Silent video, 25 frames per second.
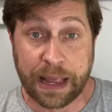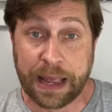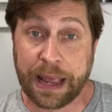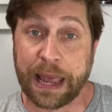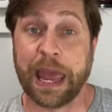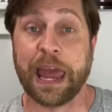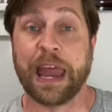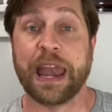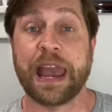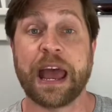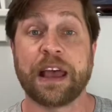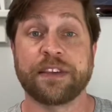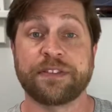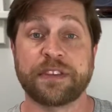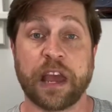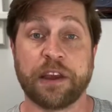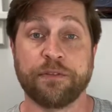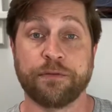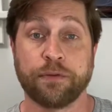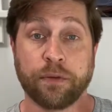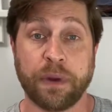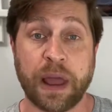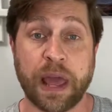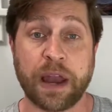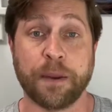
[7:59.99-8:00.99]
And as I've
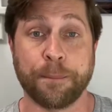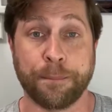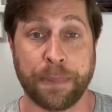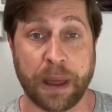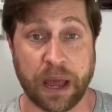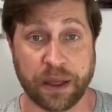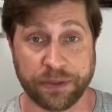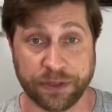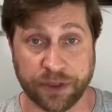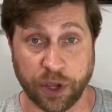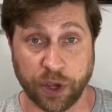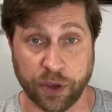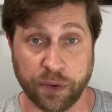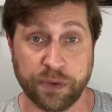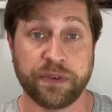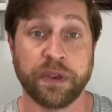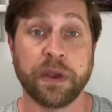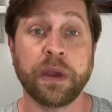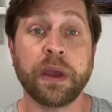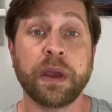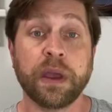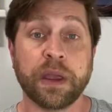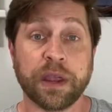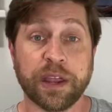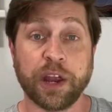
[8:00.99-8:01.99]
read about those,
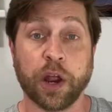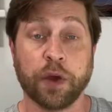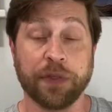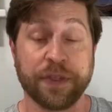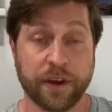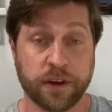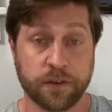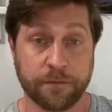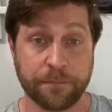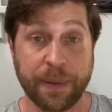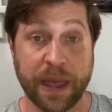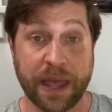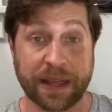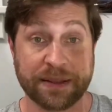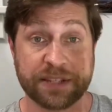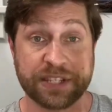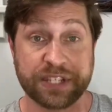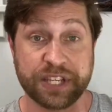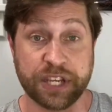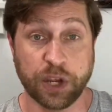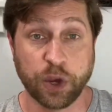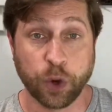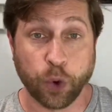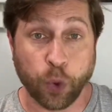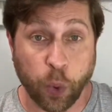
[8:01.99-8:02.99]
there have been
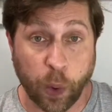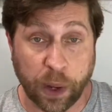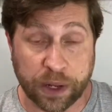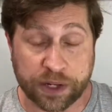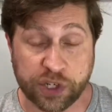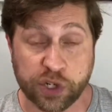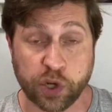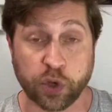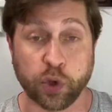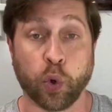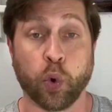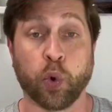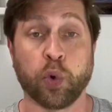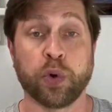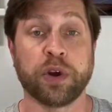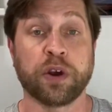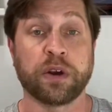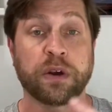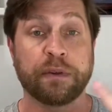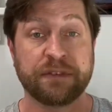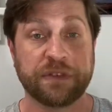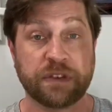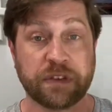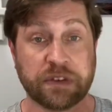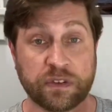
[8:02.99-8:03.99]
sequential order
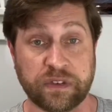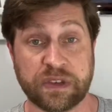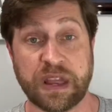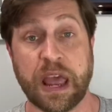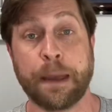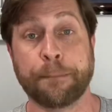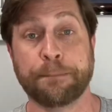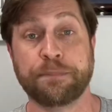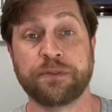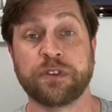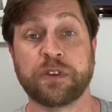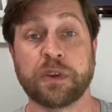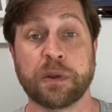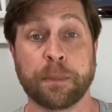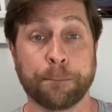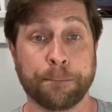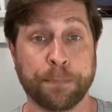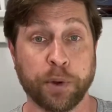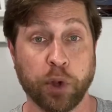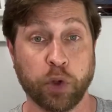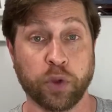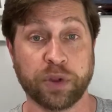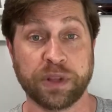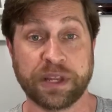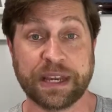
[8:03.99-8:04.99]
of steps and
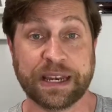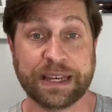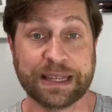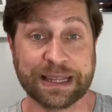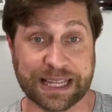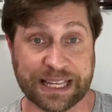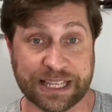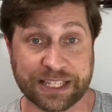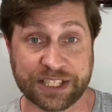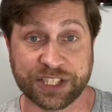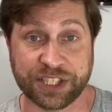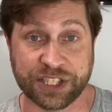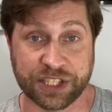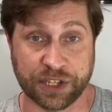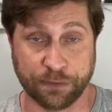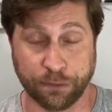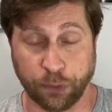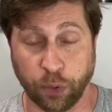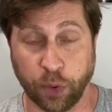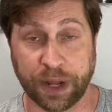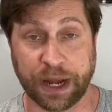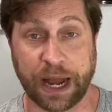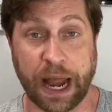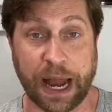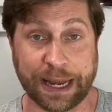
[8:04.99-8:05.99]
bulleted lists of
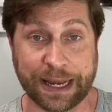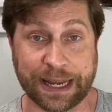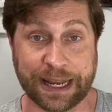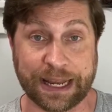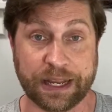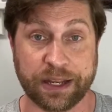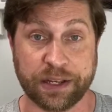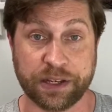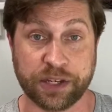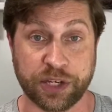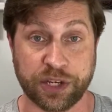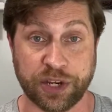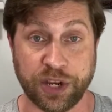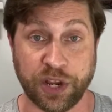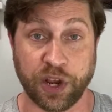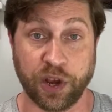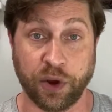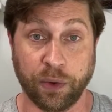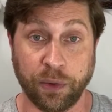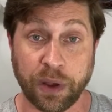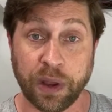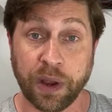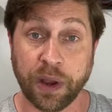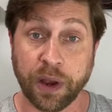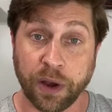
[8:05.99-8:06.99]
what I need to do,
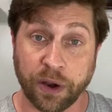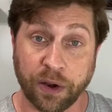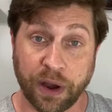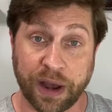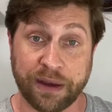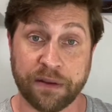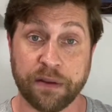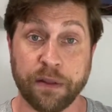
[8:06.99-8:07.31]
right?